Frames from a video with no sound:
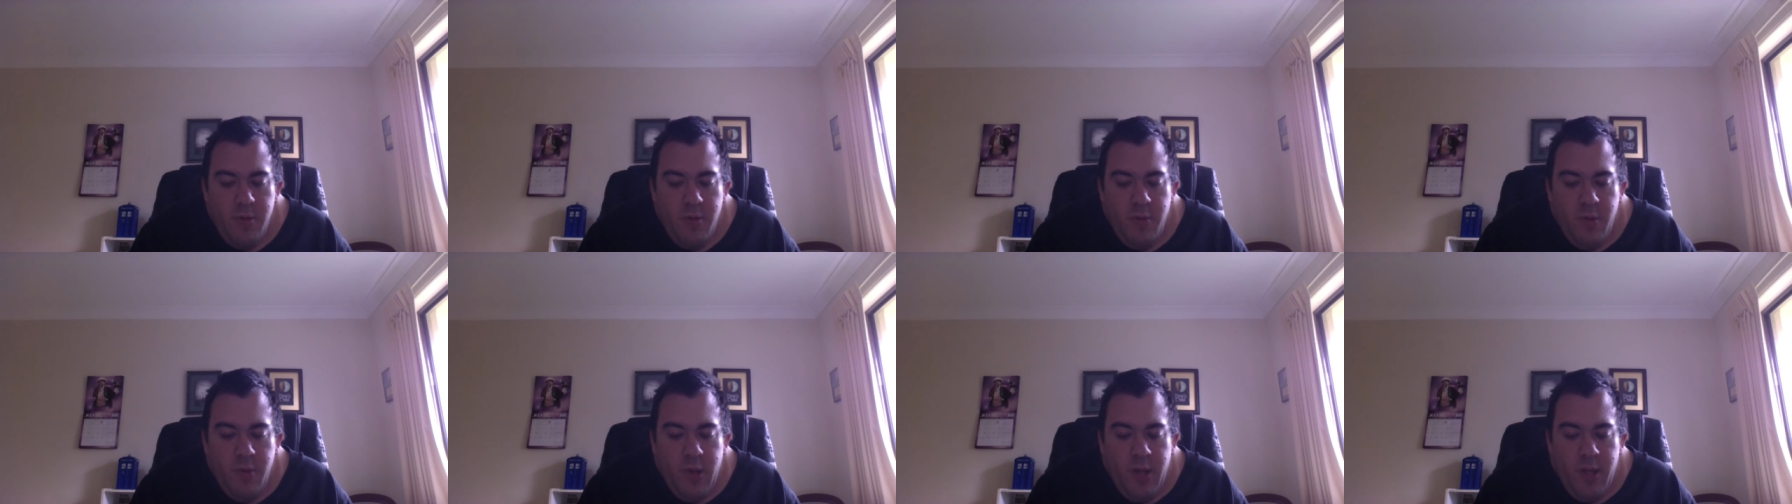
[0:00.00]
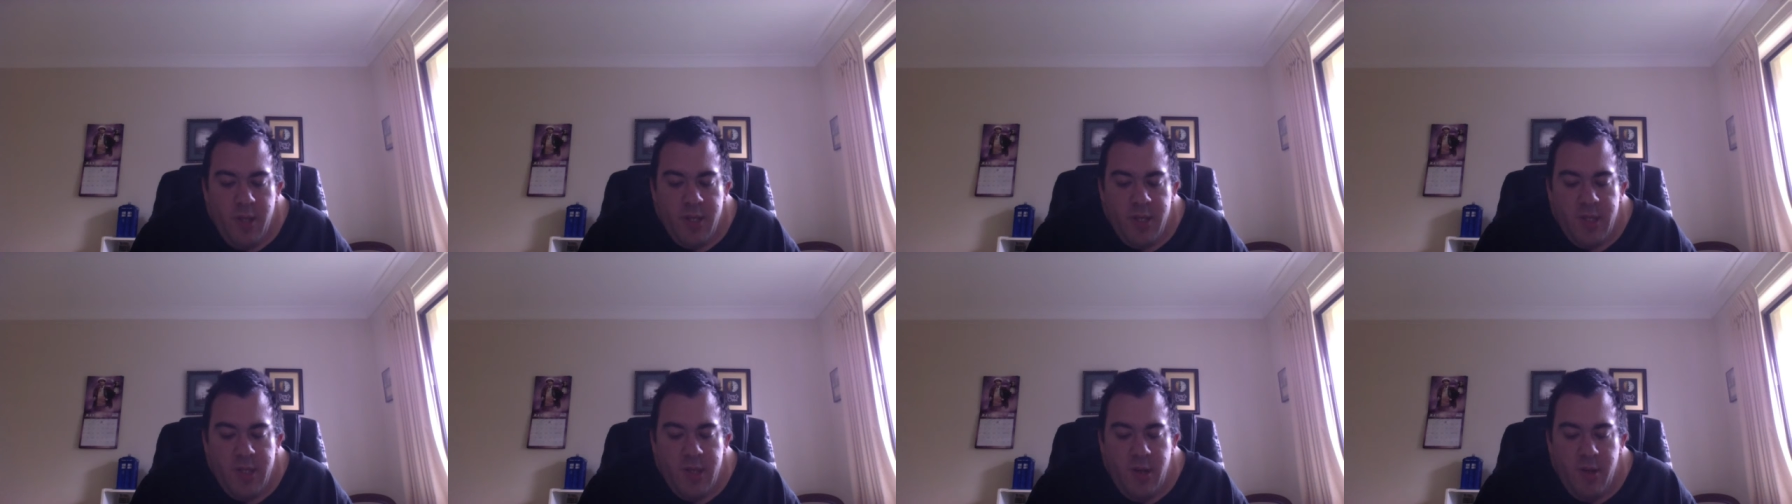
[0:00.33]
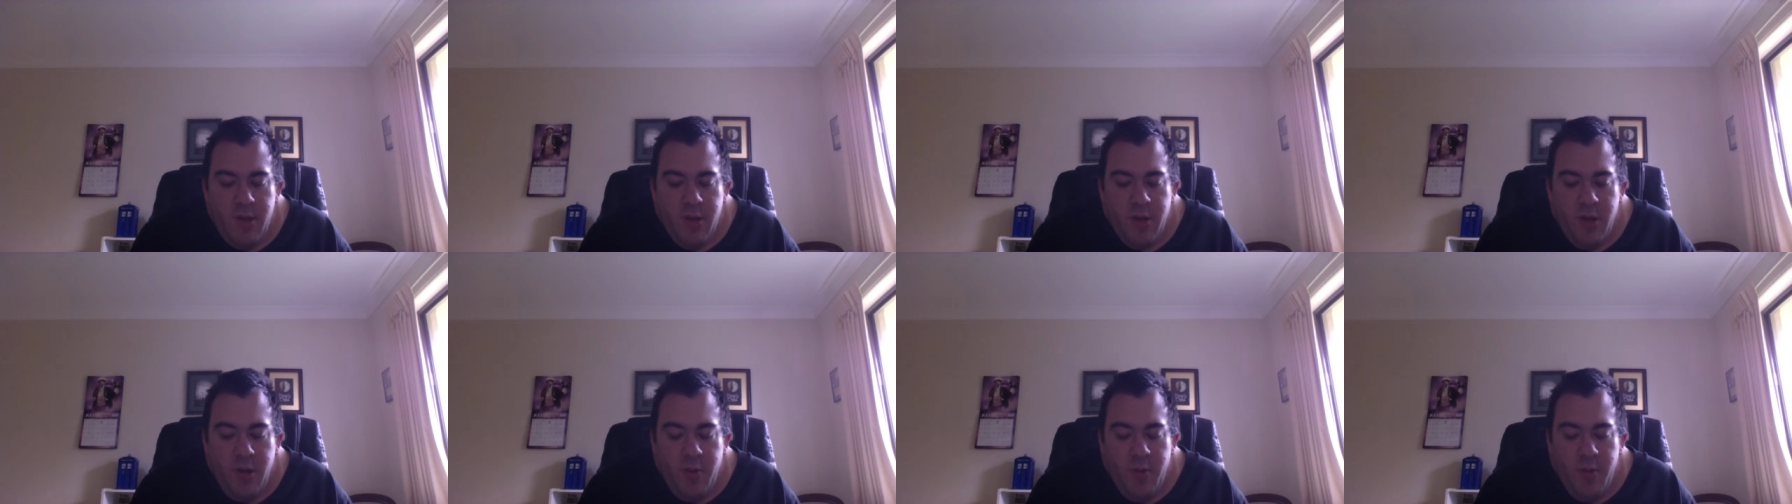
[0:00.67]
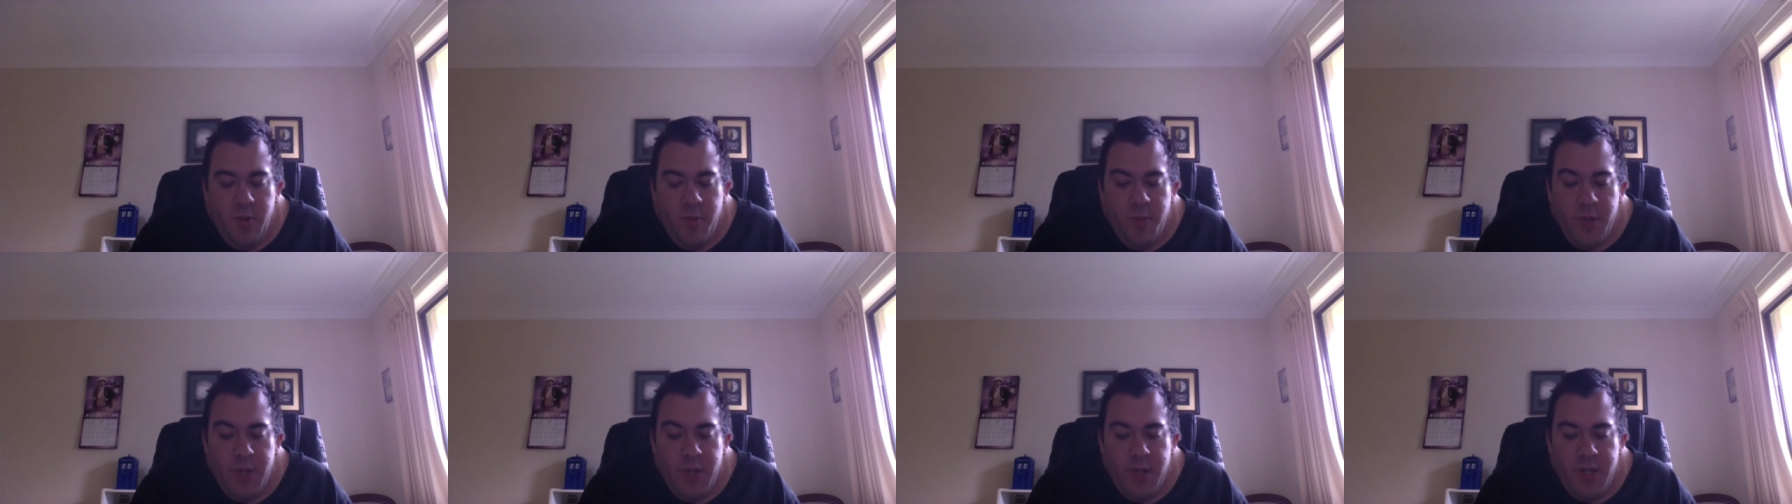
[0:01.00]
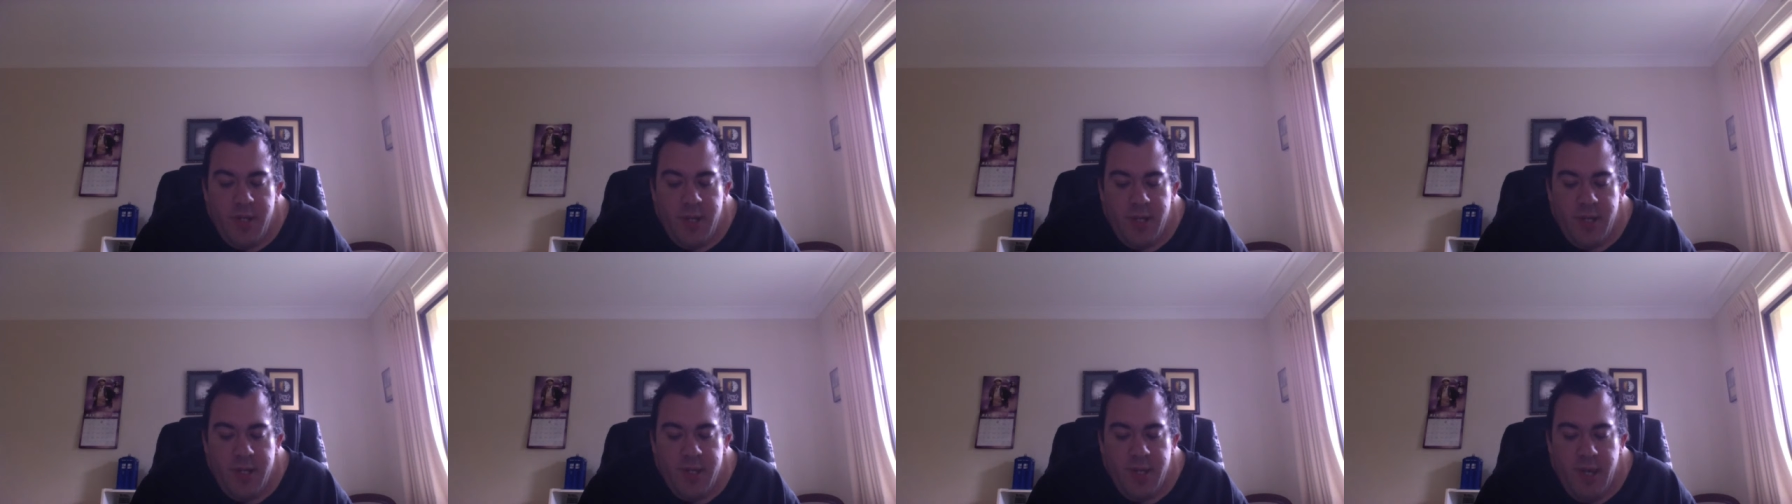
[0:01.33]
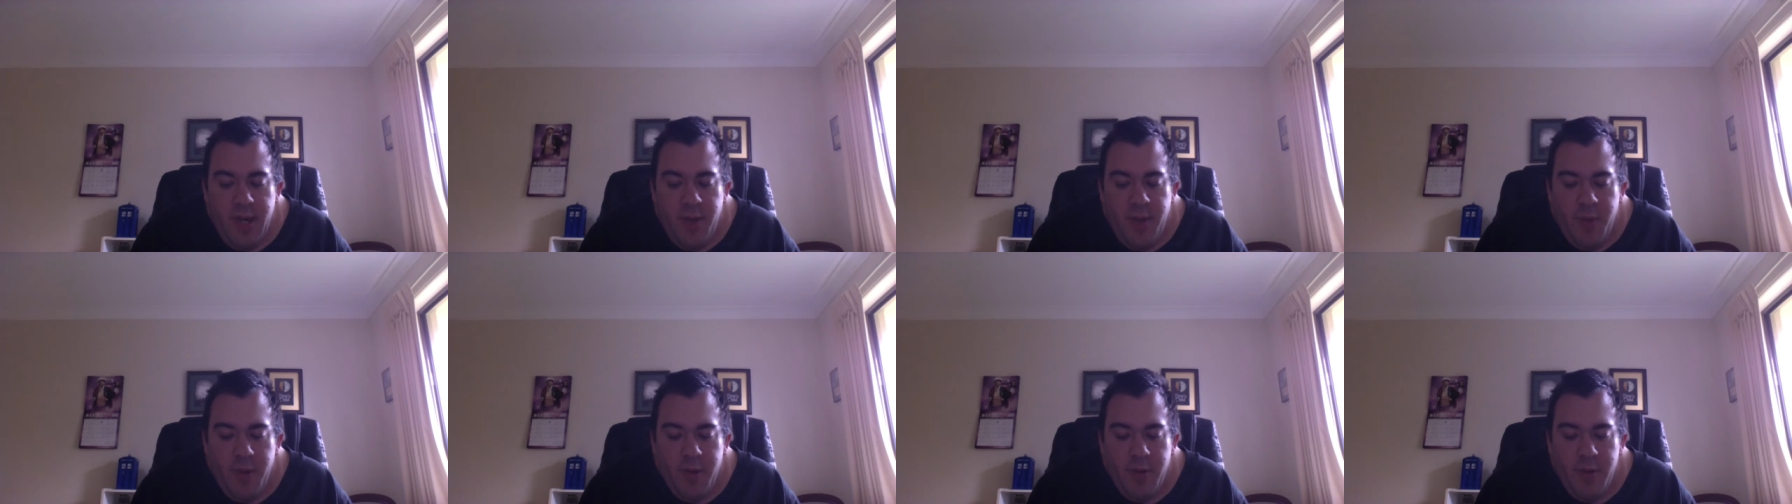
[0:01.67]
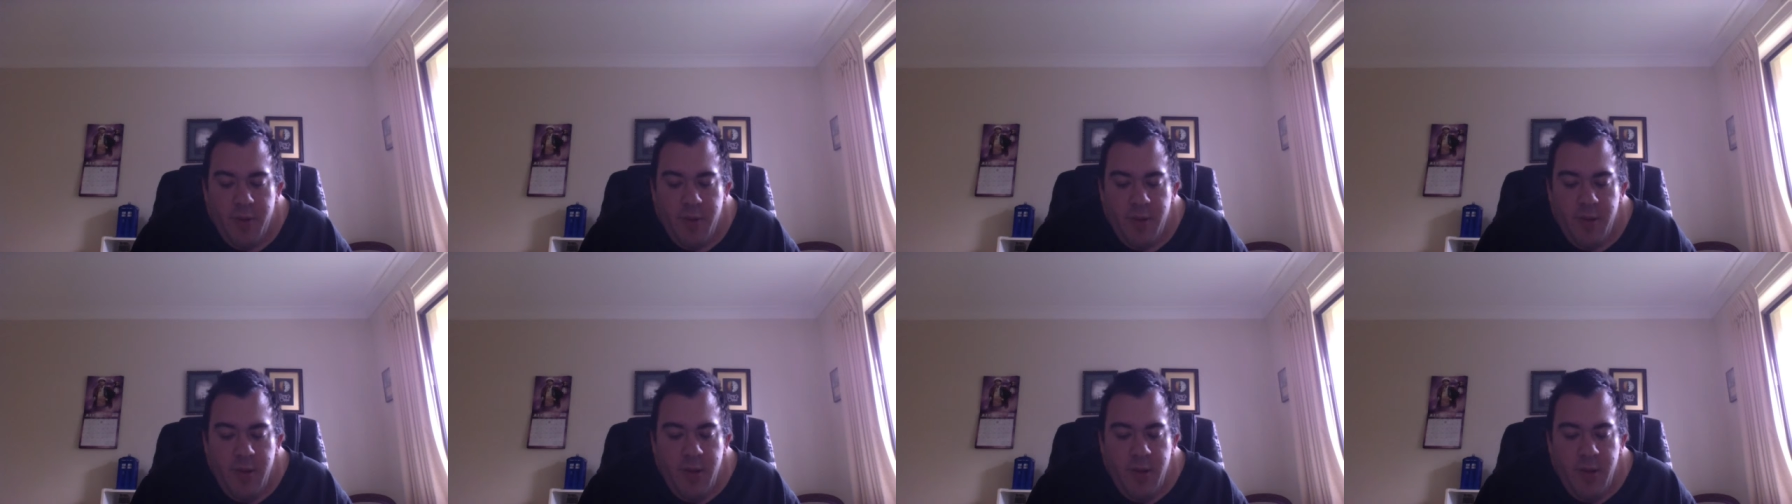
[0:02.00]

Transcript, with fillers: Well, it's not common, but it does happen.